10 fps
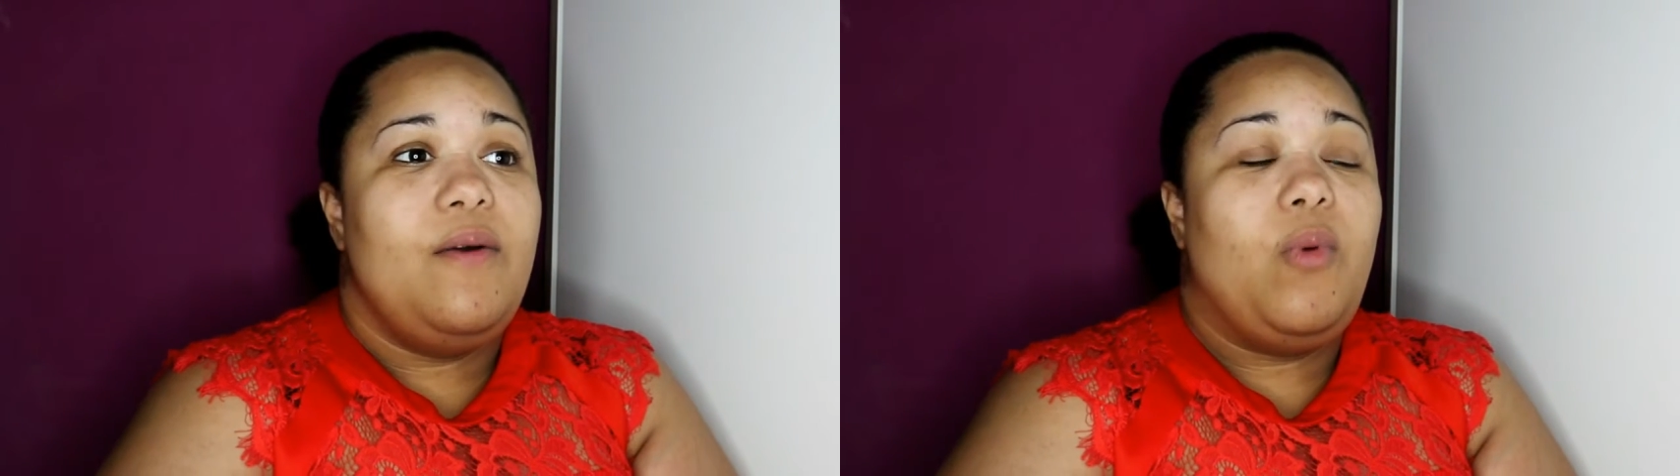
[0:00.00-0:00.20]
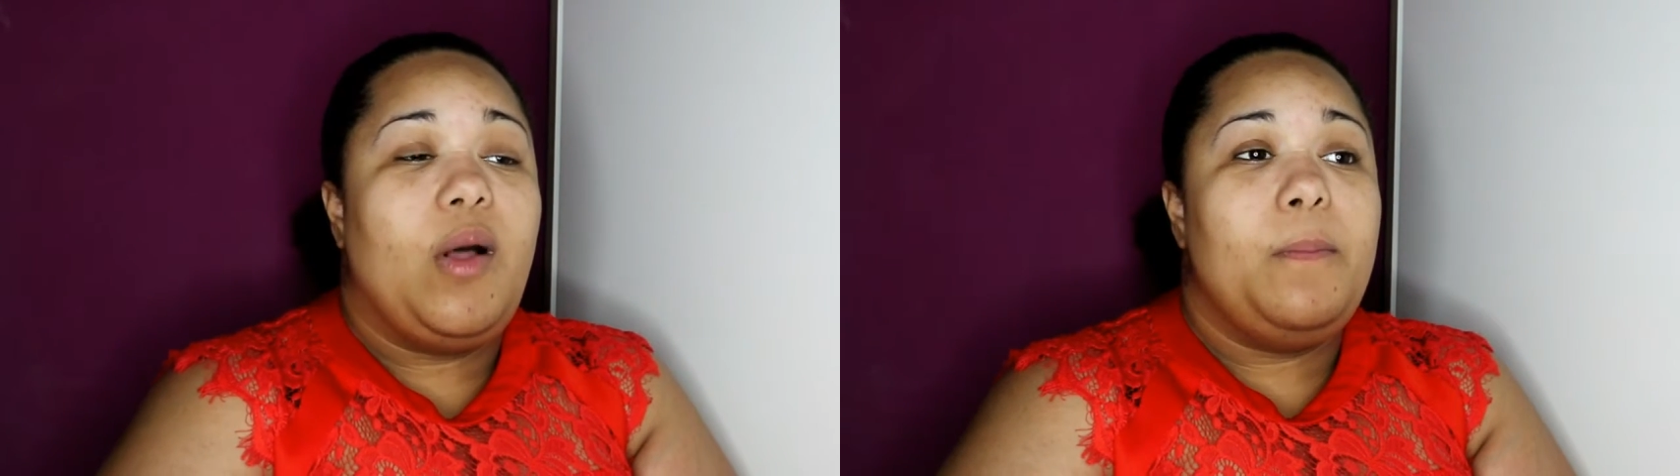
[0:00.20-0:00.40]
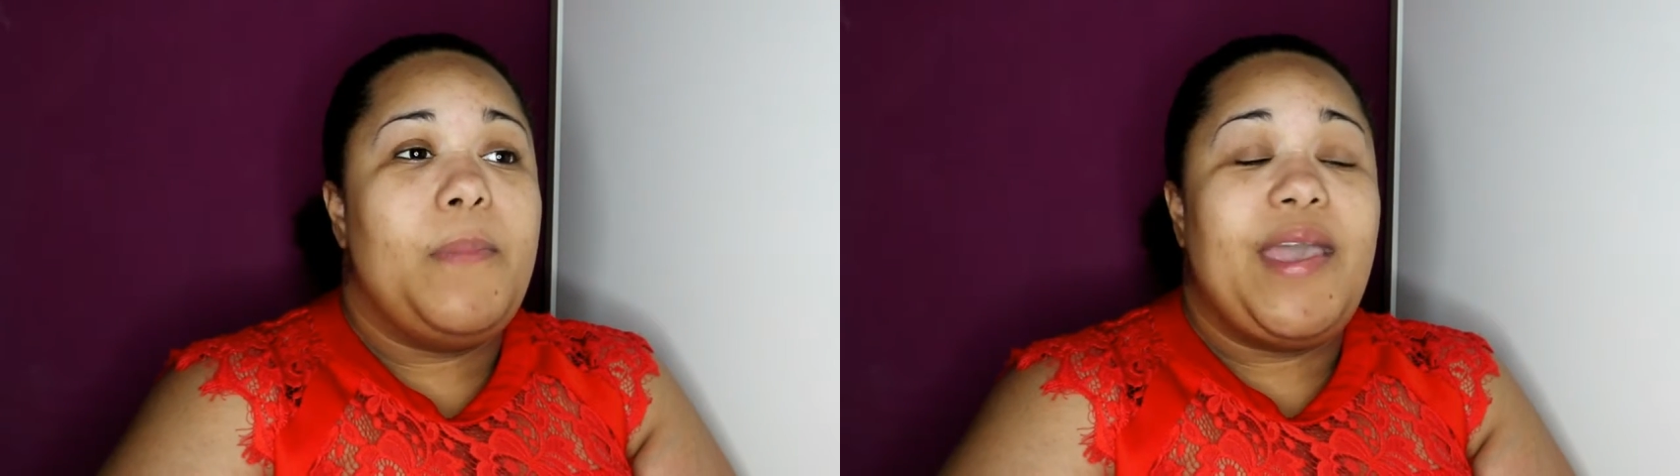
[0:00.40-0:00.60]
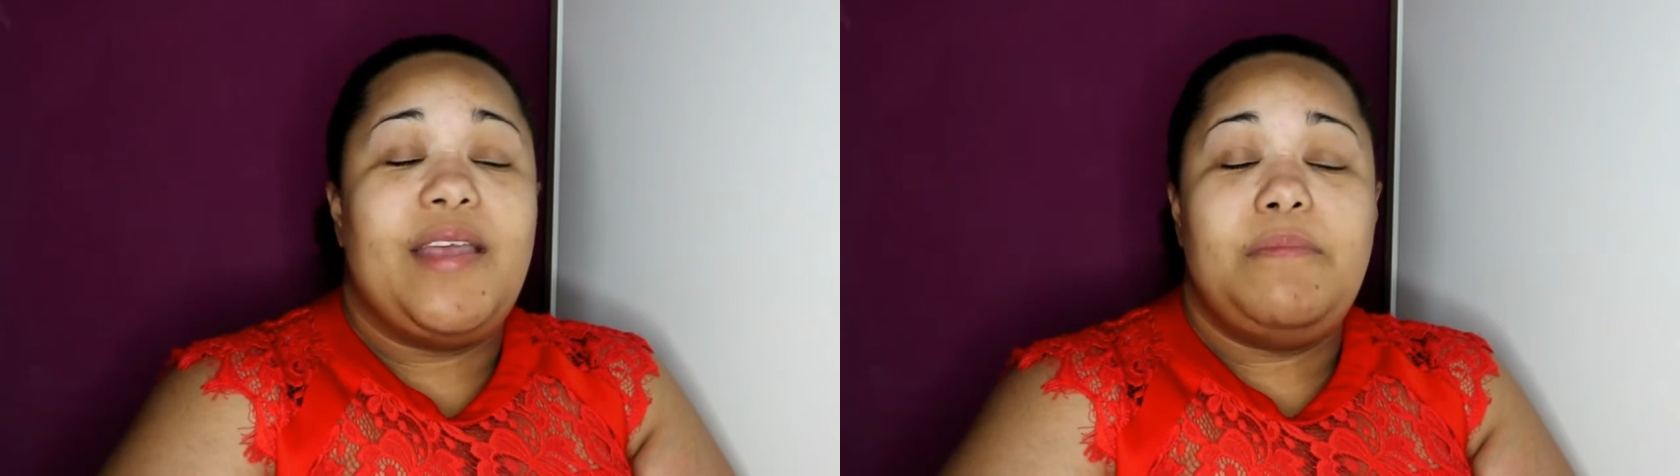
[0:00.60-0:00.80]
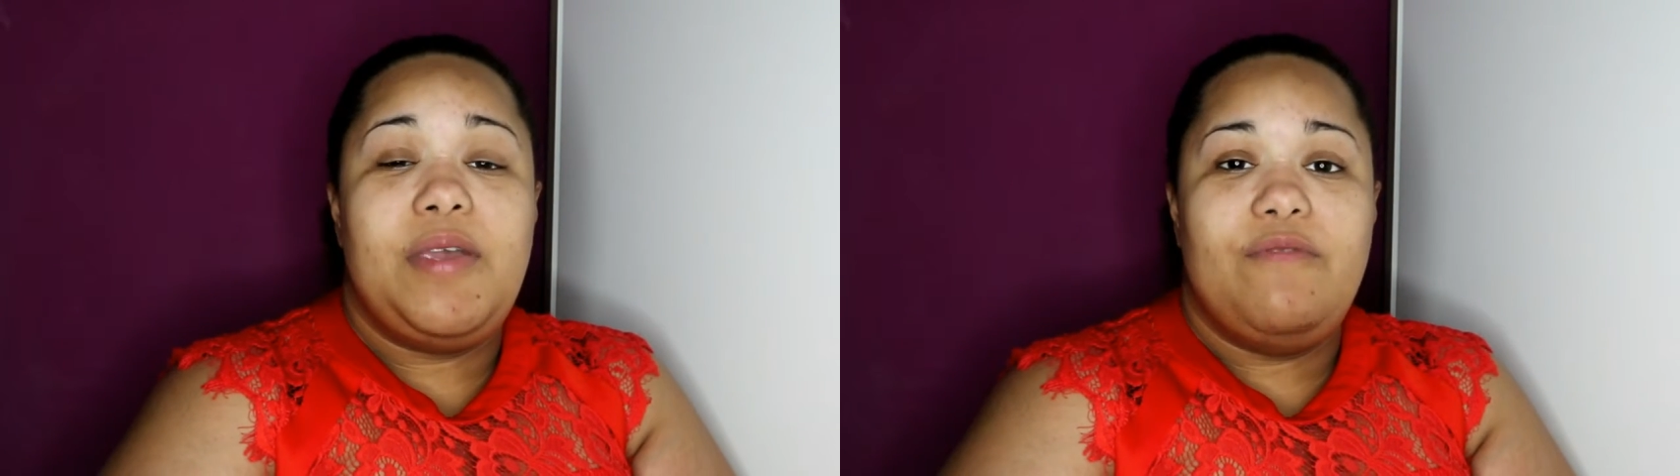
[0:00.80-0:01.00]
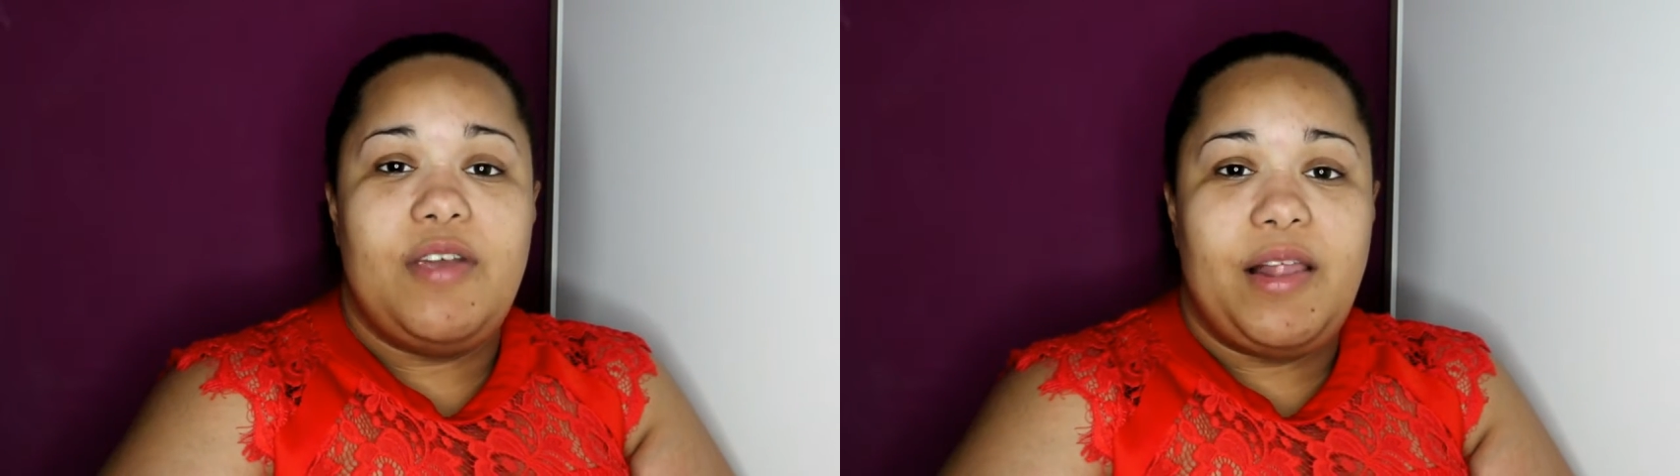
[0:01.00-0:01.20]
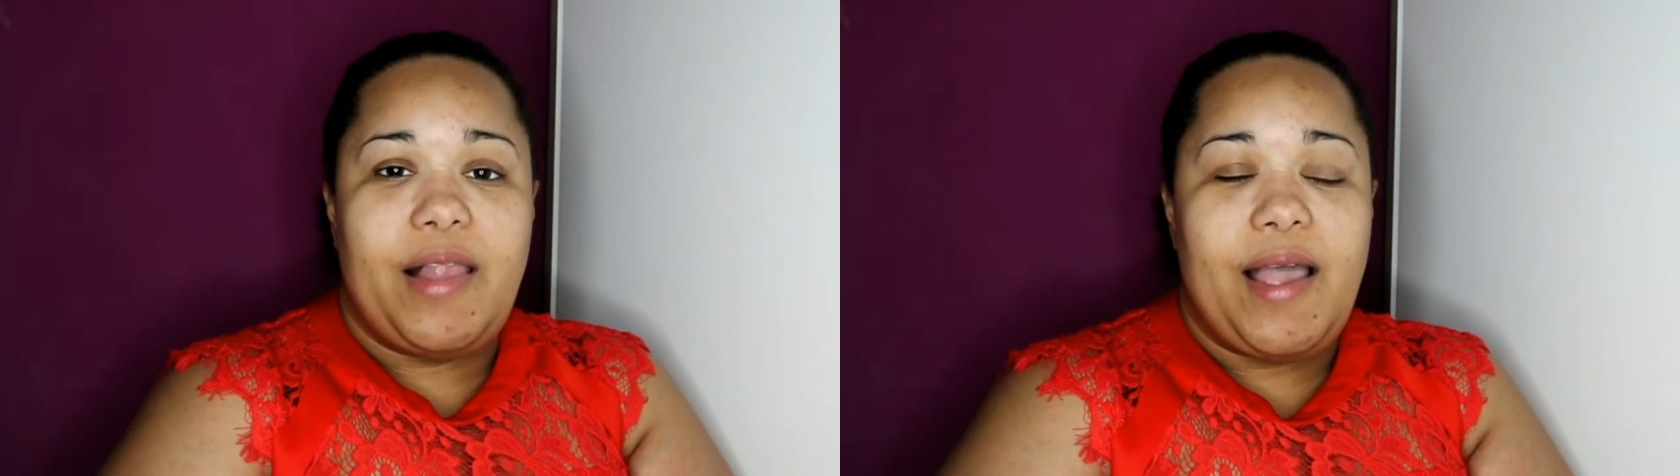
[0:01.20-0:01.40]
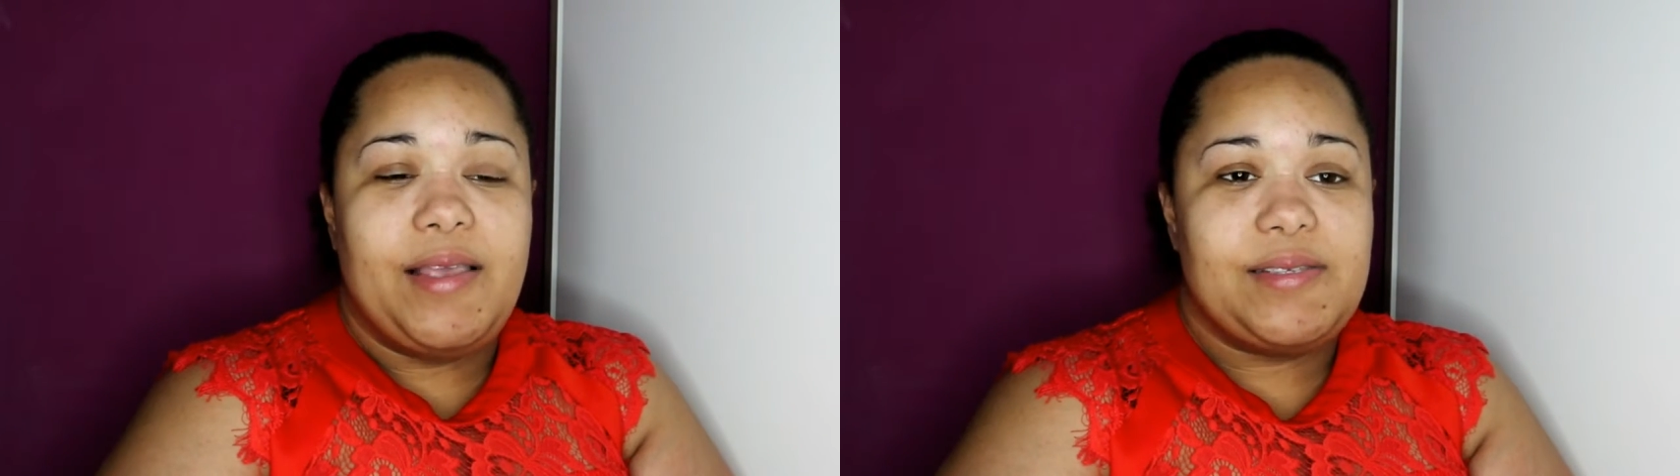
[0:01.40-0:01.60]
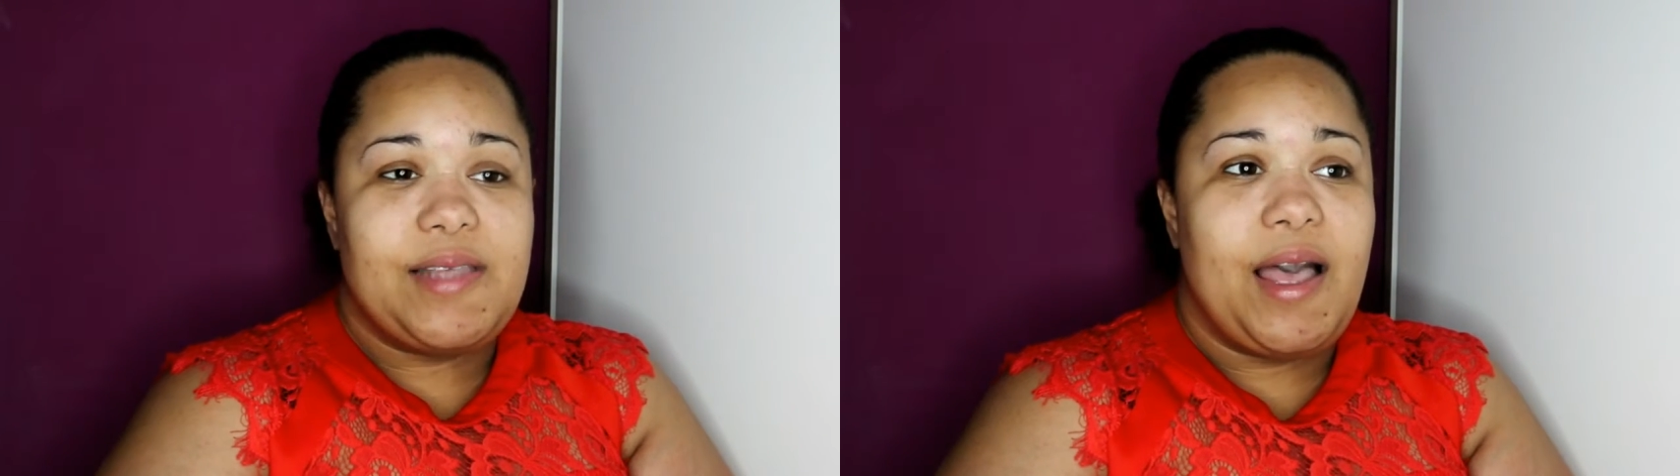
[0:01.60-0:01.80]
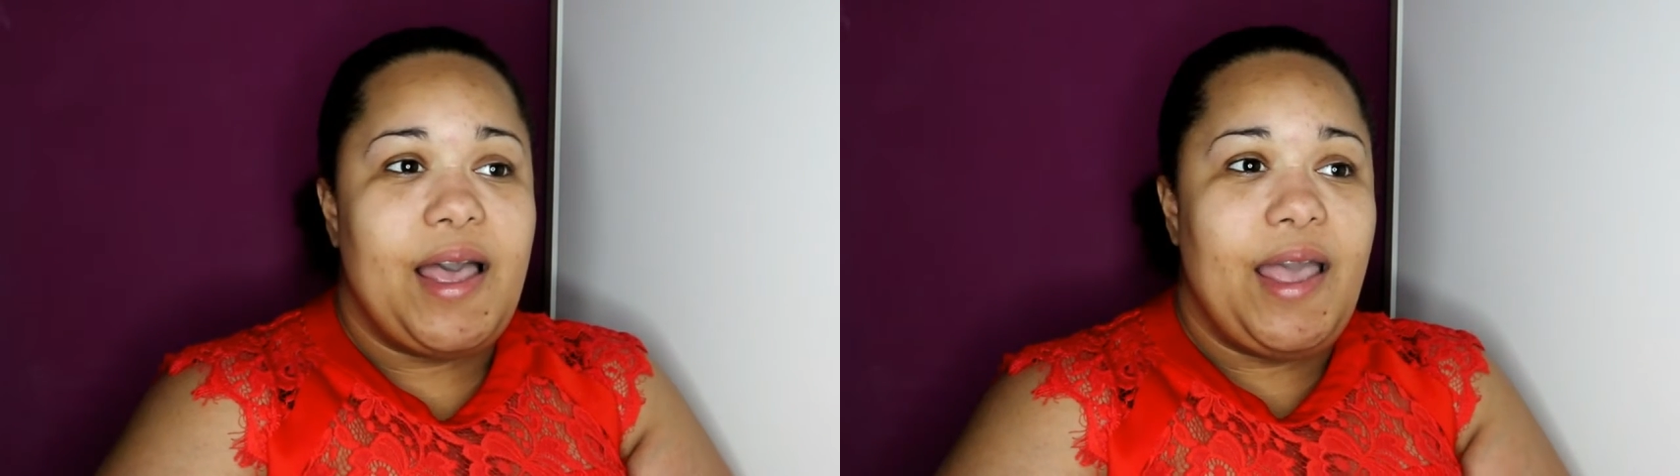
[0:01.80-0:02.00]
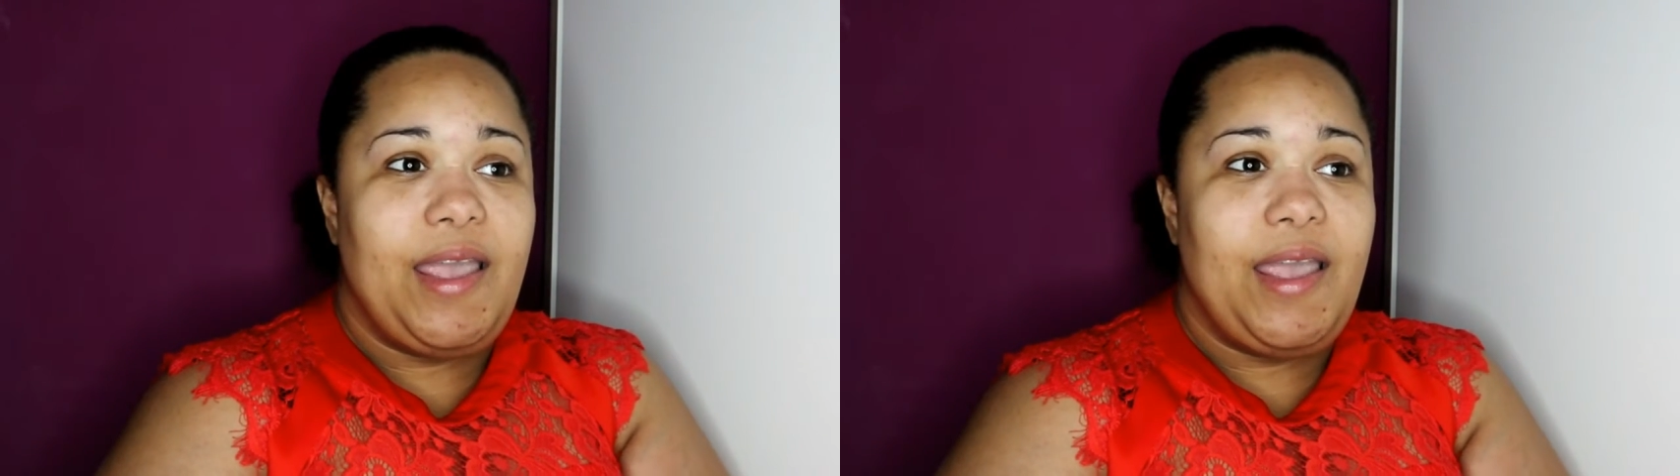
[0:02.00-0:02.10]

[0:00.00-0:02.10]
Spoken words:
what made me realise that